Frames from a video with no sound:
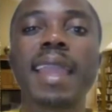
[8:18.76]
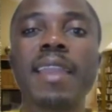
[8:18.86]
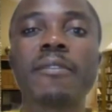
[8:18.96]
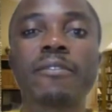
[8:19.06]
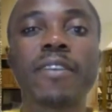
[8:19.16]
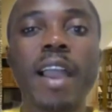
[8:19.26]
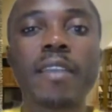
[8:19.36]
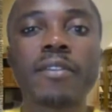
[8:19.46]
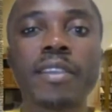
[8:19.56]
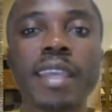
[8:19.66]
a
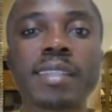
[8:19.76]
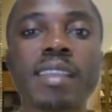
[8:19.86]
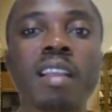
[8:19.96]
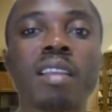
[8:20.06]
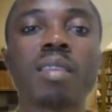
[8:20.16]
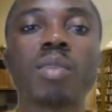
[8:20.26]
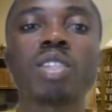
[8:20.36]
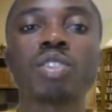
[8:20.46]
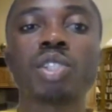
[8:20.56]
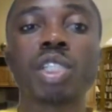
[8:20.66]
5 years academic
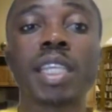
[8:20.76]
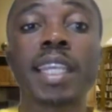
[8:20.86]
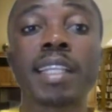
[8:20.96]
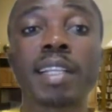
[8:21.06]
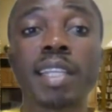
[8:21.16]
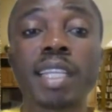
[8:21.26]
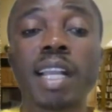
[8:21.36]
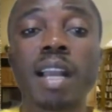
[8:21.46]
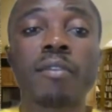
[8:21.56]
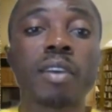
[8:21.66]
degree in
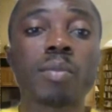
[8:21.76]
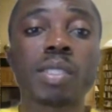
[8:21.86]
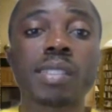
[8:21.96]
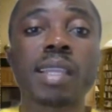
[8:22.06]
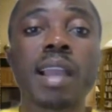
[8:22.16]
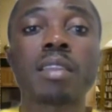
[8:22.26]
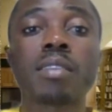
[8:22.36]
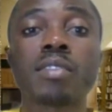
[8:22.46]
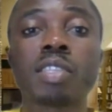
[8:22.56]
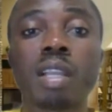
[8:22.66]
clinical pharmacy and
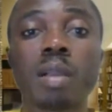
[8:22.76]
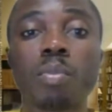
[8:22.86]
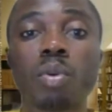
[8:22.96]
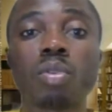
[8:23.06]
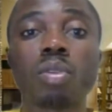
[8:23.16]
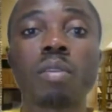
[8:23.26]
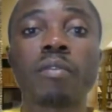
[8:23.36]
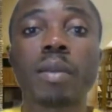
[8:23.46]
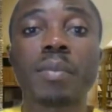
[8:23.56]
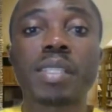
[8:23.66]
Singapore
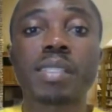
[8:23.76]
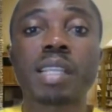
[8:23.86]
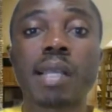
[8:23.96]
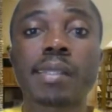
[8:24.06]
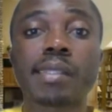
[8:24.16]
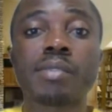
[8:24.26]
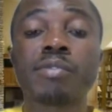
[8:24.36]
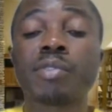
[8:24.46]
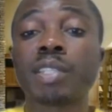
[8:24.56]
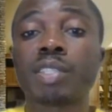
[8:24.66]
Pharmacy Council
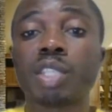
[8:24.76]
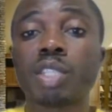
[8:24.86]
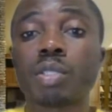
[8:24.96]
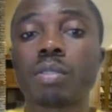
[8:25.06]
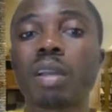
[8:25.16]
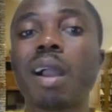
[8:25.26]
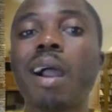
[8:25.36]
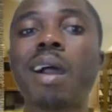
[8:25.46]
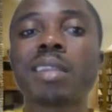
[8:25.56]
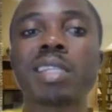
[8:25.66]
registration.
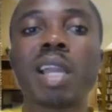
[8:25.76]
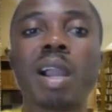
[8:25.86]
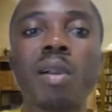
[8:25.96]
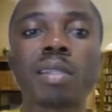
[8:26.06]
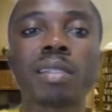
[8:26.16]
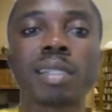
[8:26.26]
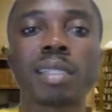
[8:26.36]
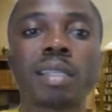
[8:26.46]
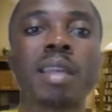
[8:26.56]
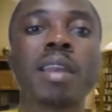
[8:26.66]
On the other
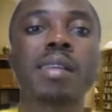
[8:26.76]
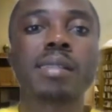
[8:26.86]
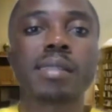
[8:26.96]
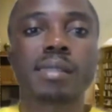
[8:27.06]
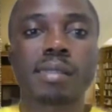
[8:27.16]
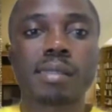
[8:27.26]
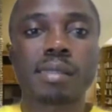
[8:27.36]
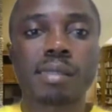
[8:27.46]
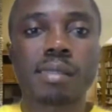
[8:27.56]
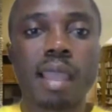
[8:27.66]
hand,
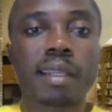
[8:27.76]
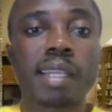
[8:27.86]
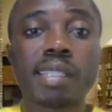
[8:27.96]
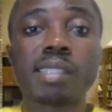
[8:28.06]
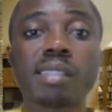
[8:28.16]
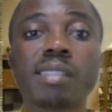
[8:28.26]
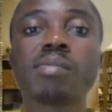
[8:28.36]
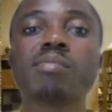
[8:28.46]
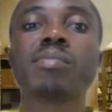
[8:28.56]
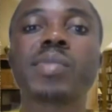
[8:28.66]
psychiatrists
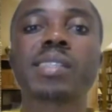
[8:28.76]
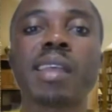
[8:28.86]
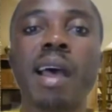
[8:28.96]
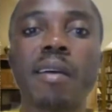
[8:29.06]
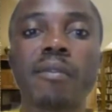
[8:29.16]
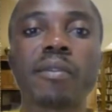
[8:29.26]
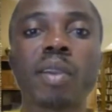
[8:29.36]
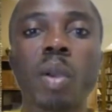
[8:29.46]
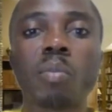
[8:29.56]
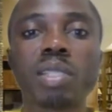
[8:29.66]
must have
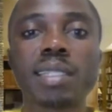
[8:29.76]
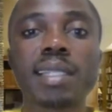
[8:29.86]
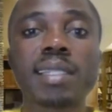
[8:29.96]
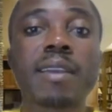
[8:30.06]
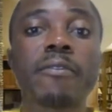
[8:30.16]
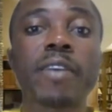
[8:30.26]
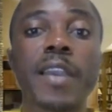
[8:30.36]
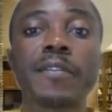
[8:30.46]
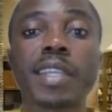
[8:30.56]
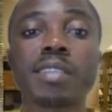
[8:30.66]
completed their
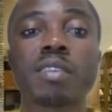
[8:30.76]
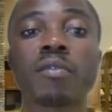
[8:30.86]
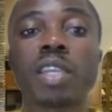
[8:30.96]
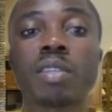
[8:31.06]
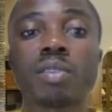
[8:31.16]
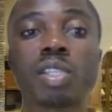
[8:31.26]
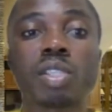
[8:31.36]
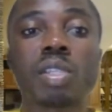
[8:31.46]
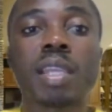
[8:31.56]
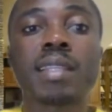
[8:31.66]
5 years of
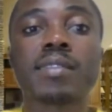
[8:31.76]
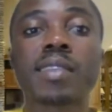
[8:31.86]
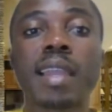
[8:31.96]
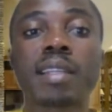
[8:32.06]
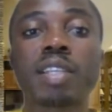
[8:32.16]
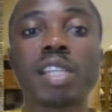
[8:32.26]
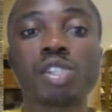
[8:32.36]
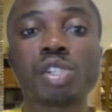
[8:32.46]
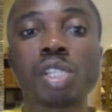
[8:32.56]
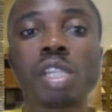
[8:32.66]
education in
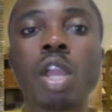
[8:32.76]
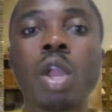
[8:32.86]
psychiatry